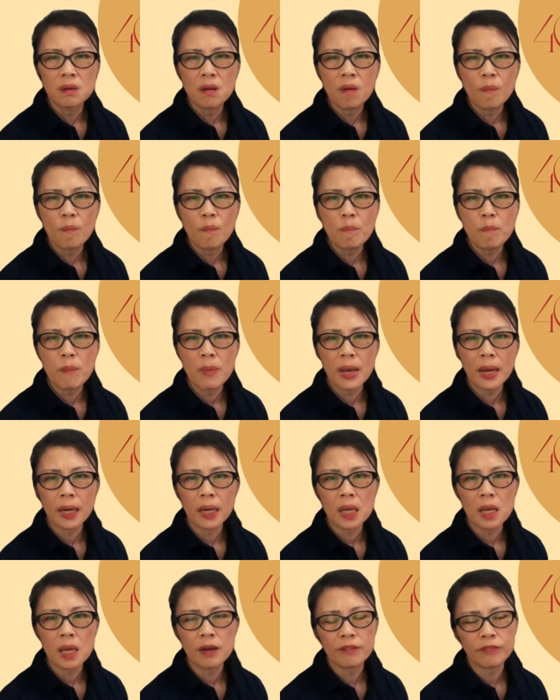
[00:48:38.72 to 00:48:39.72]

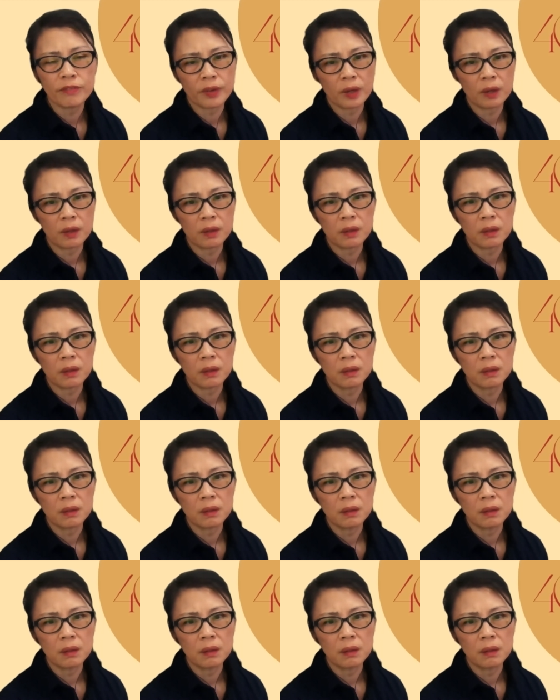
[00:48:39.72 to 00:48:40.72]
many of it.
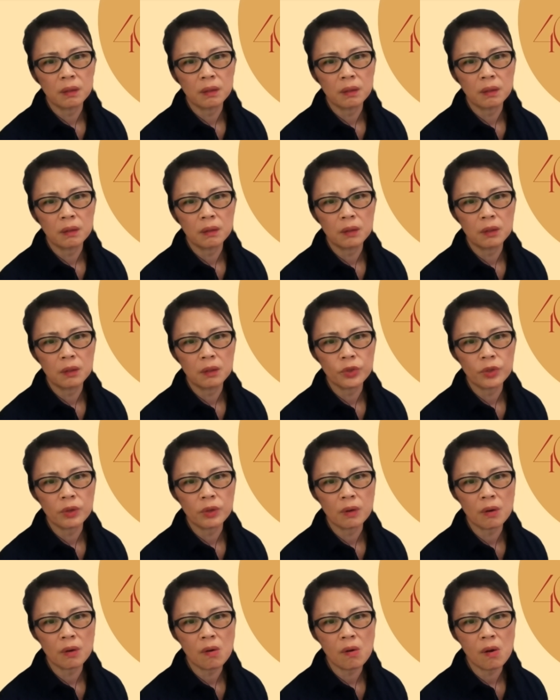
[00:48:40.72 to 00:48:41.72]
Okay.
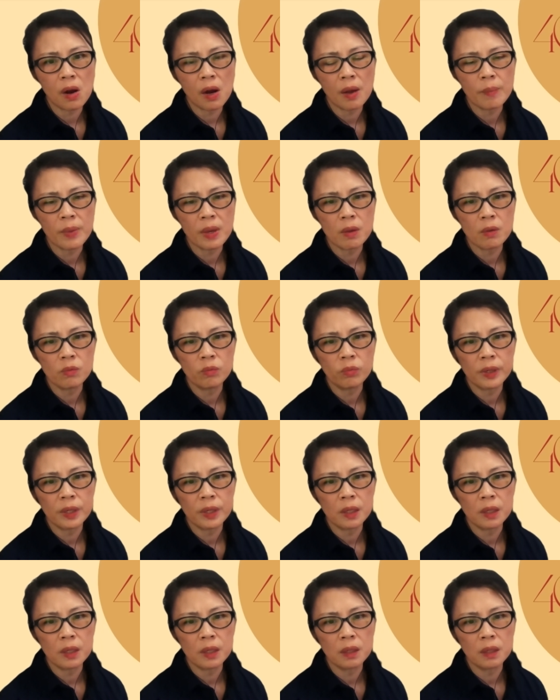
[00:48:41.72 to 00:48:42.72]
I
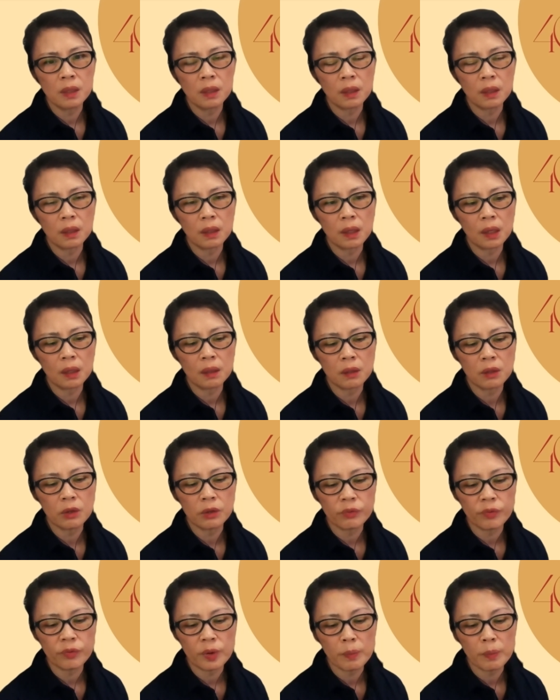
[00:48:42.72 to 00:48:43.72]
mean, and a
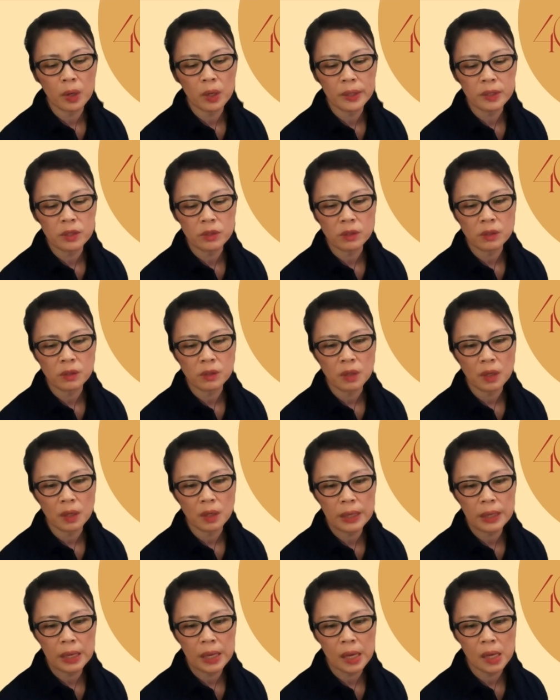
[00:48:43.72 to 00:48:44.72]
good reminder
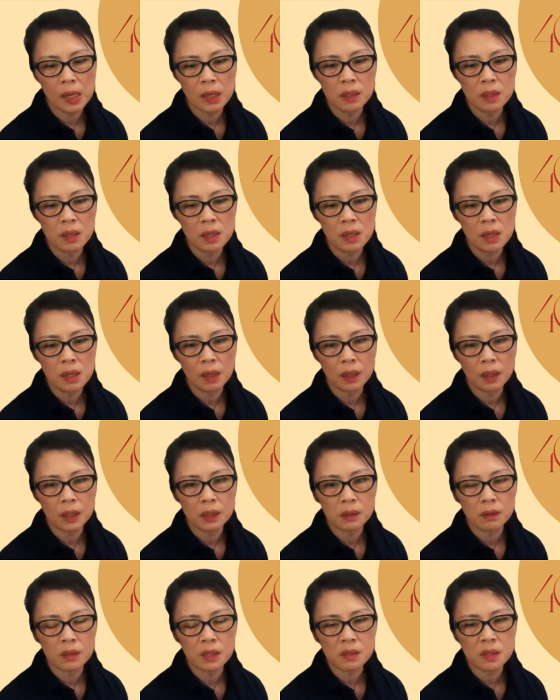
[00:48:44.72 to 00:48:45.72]
again,
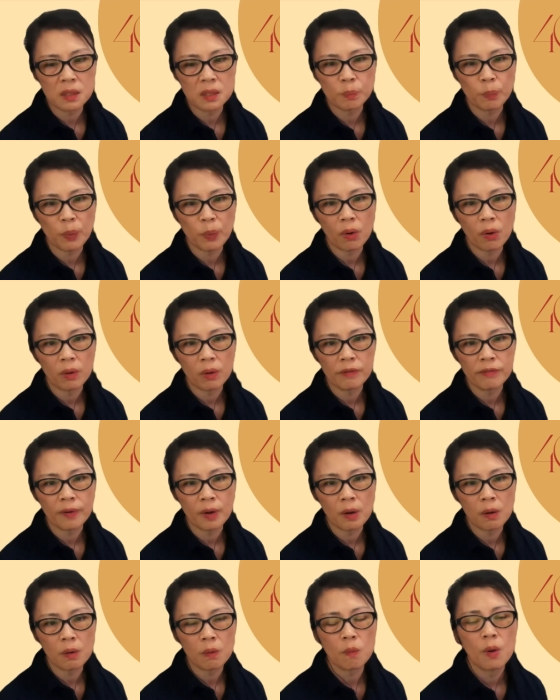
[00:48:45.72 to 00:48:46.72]
this is part of
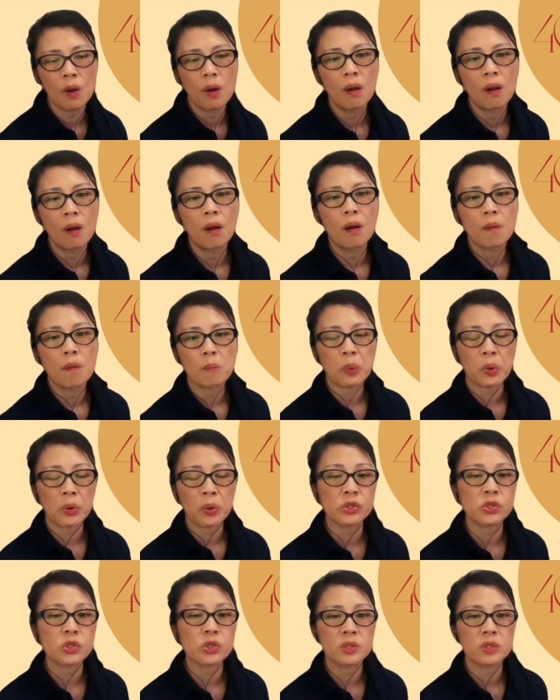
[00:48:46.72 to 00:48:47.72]
our
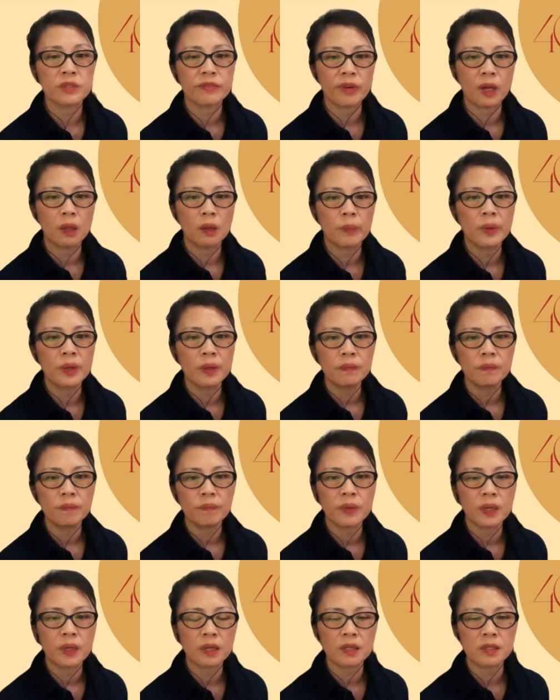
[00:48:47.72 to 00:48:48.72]
personal development,
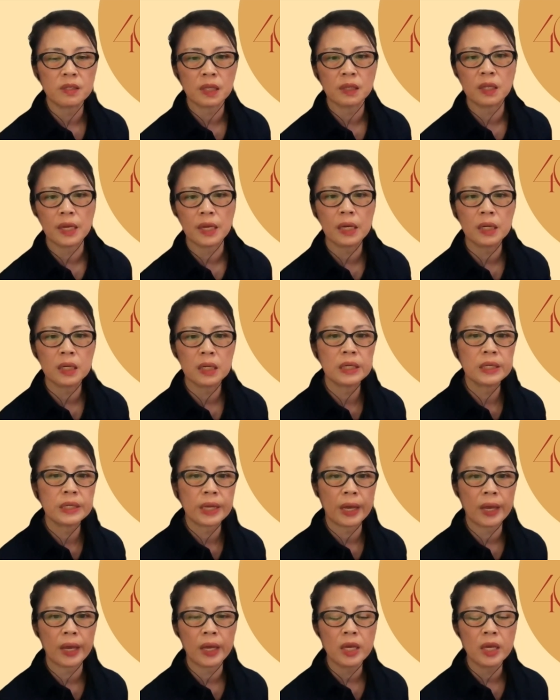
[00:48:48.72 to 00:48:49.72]
because at the end of the
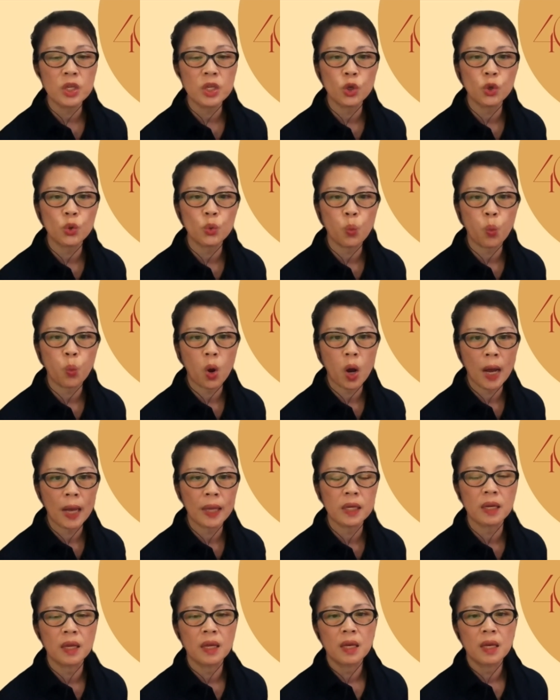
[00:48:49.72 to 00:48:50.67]
day, you want